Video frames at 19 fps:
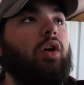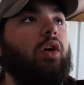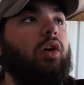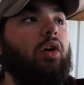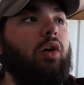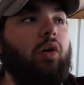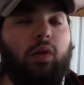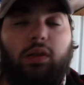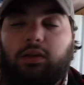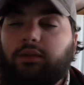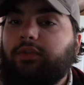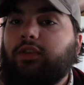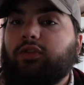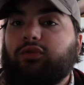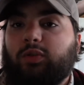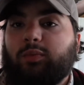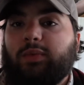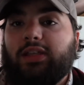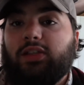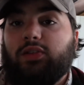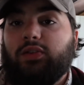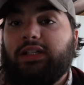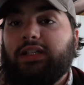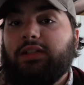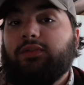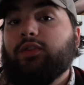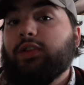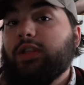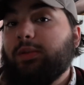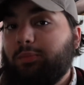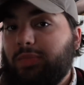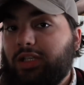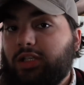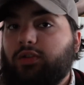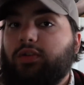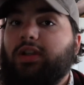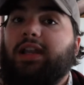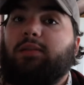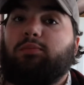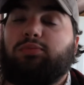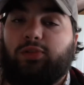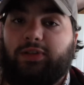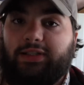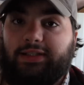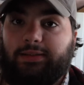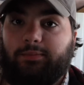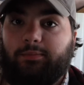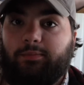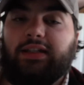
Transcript: all of the room that you need for the mirror and prism.